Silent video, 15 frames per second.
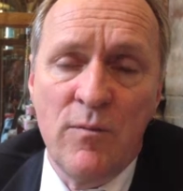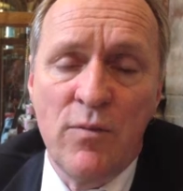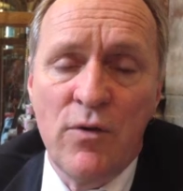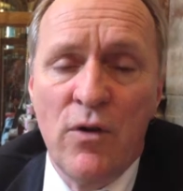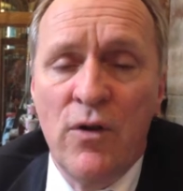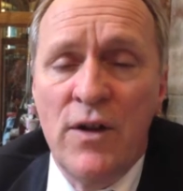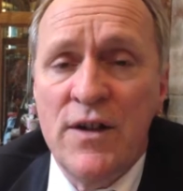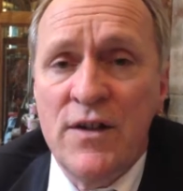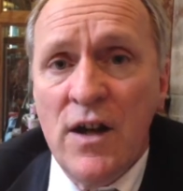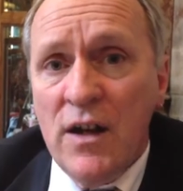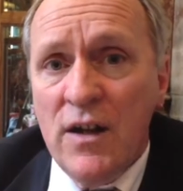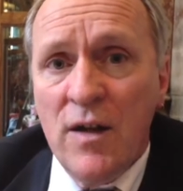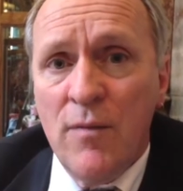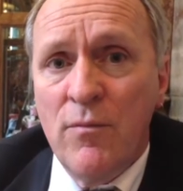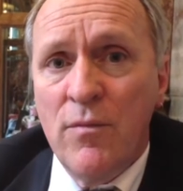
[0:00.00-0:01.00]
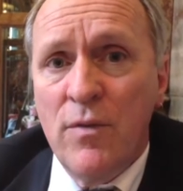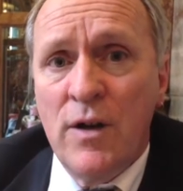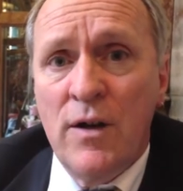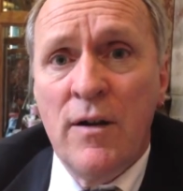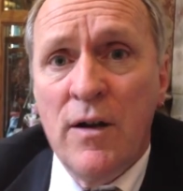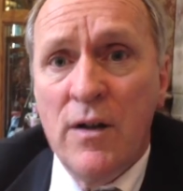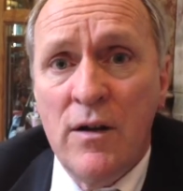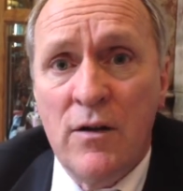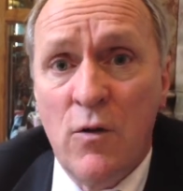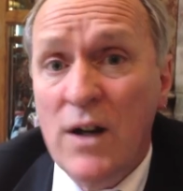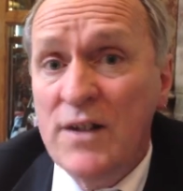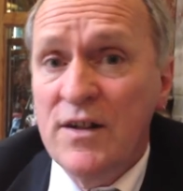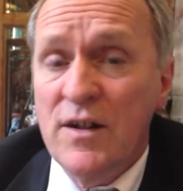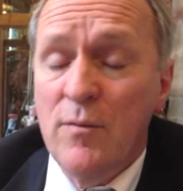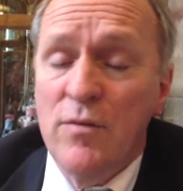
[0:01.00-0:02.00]
employed
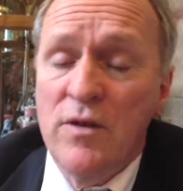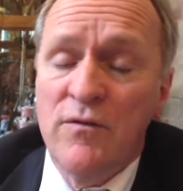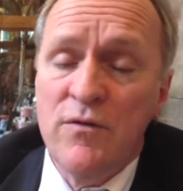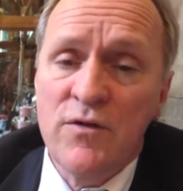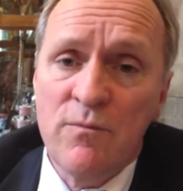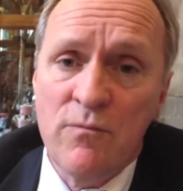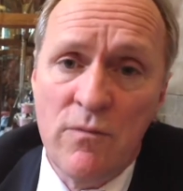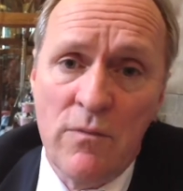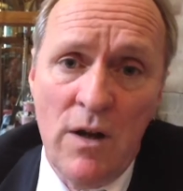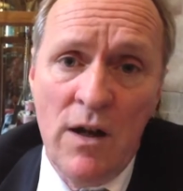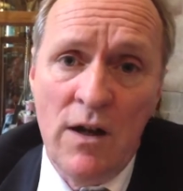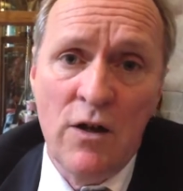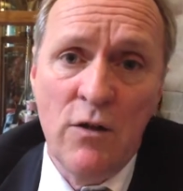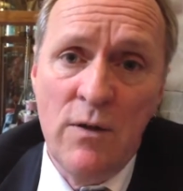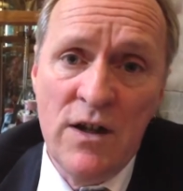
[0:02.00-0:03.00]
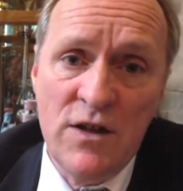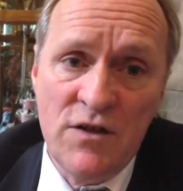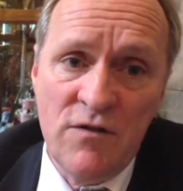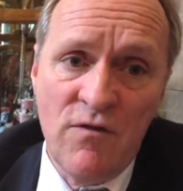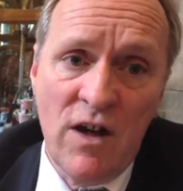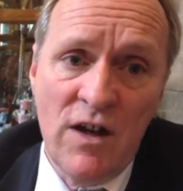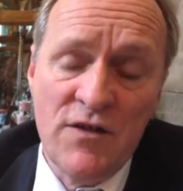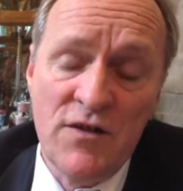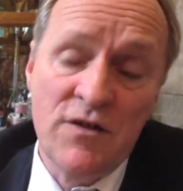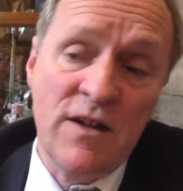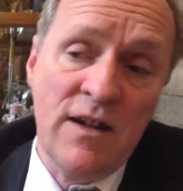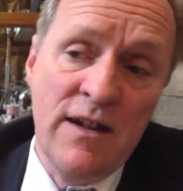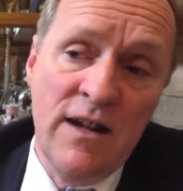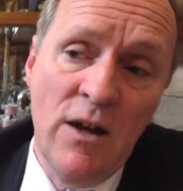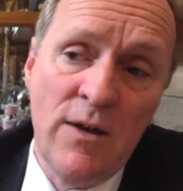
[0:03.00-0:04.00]
quite a number of careers advisors
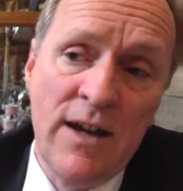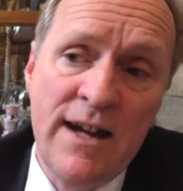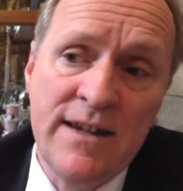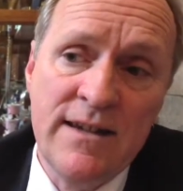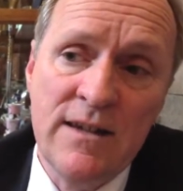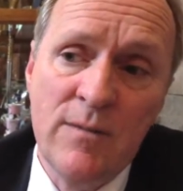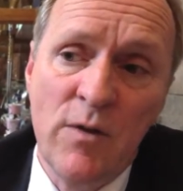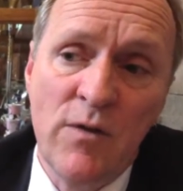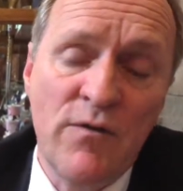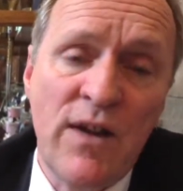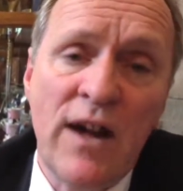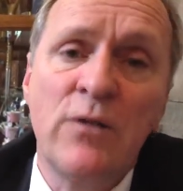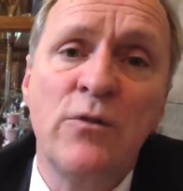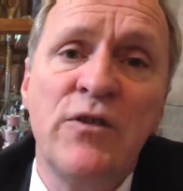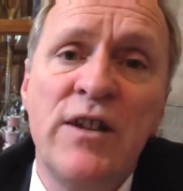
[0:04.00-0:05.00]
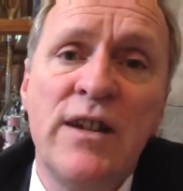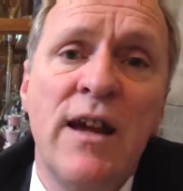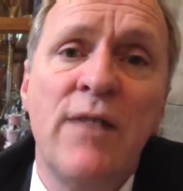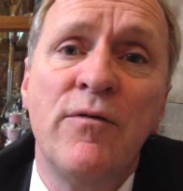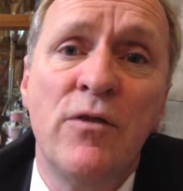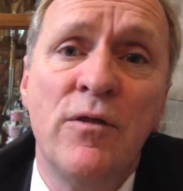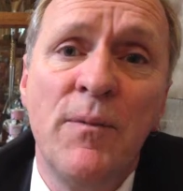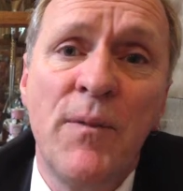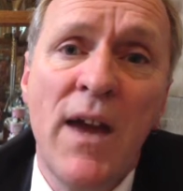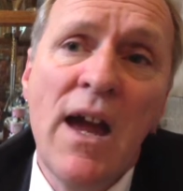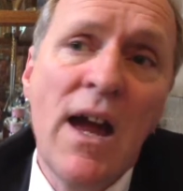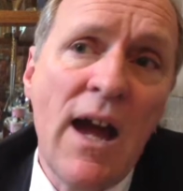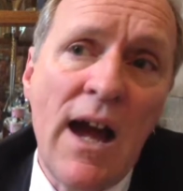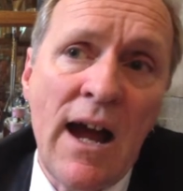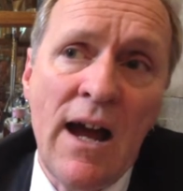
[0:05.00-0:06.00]
and located them at faculty level.
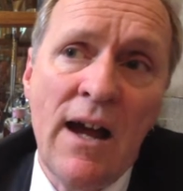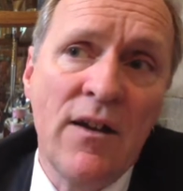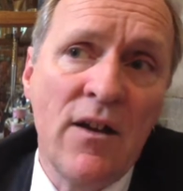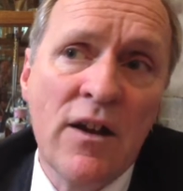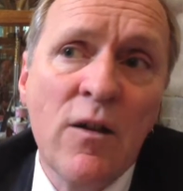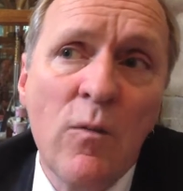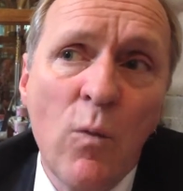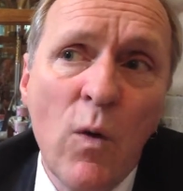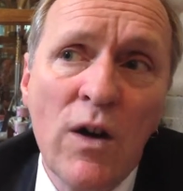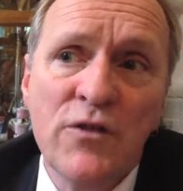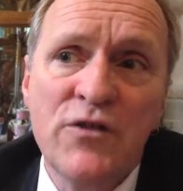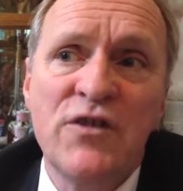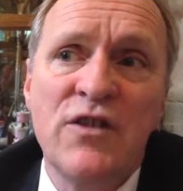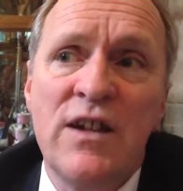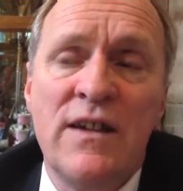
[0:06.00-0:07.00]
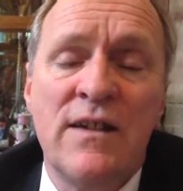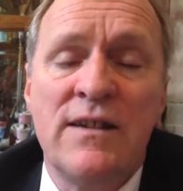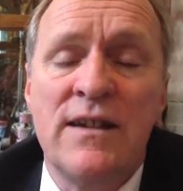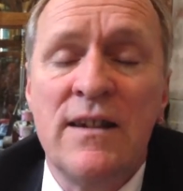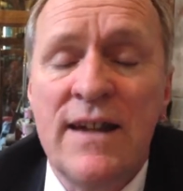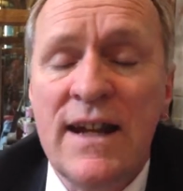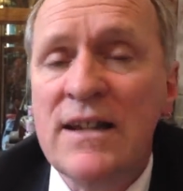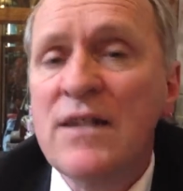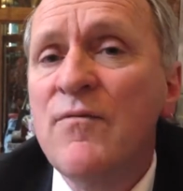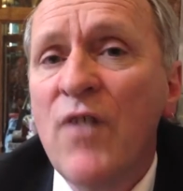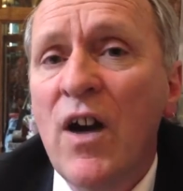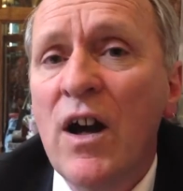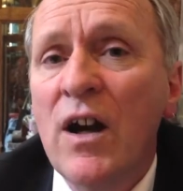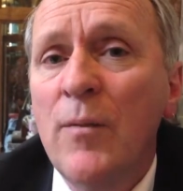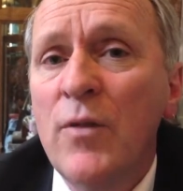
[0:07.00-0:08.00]
And I can well see that in that
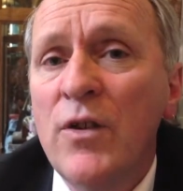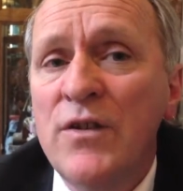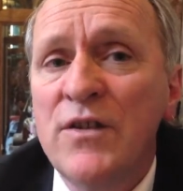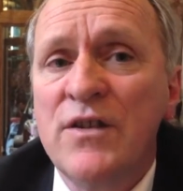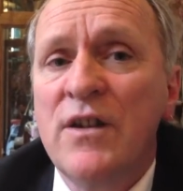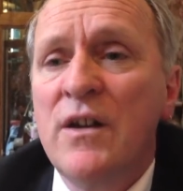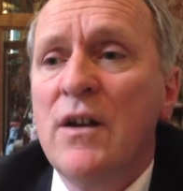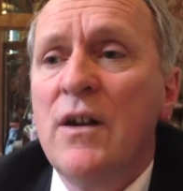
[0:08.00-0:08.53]
environment,